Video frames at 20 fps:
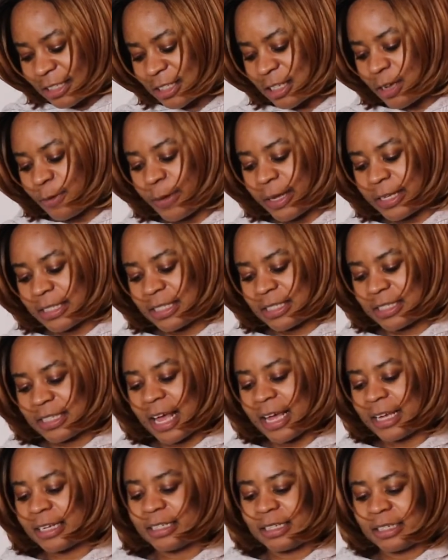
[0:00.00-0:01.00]
so
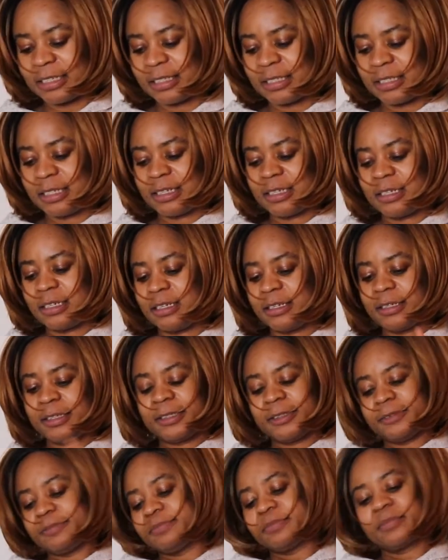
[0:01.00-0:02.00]
excited.
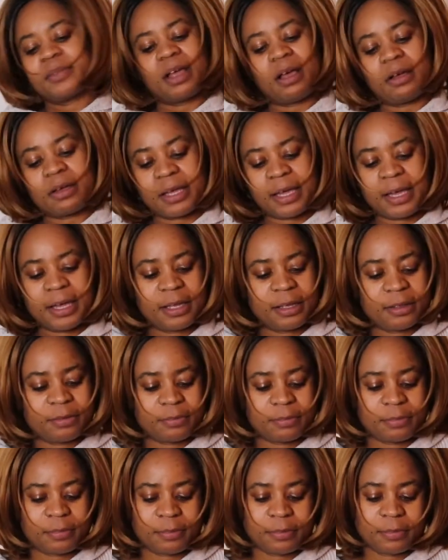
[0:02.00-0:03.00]
Okay,
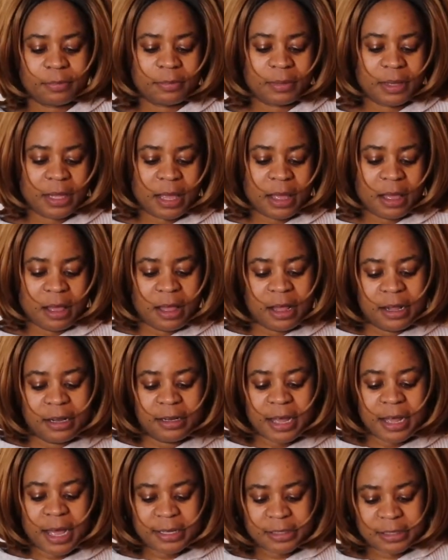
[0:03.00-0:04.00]

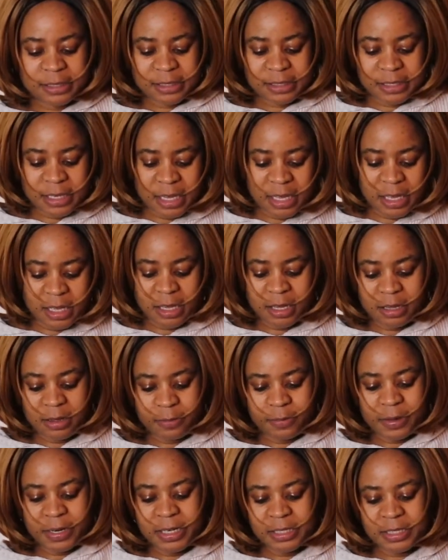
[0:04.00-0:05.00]
let's see.
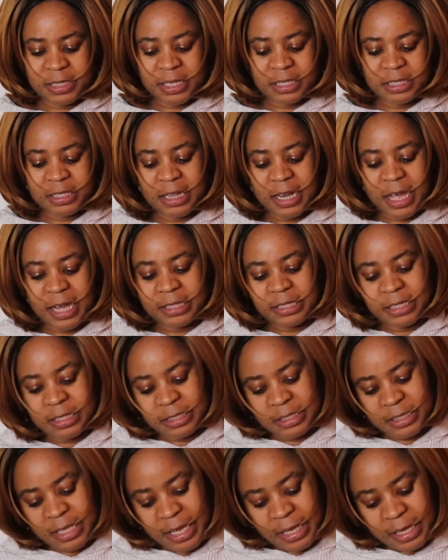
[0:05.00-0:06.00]
What does this letter
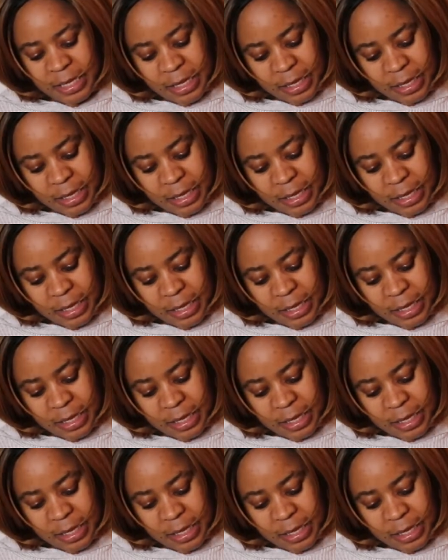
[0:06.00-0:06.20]
say?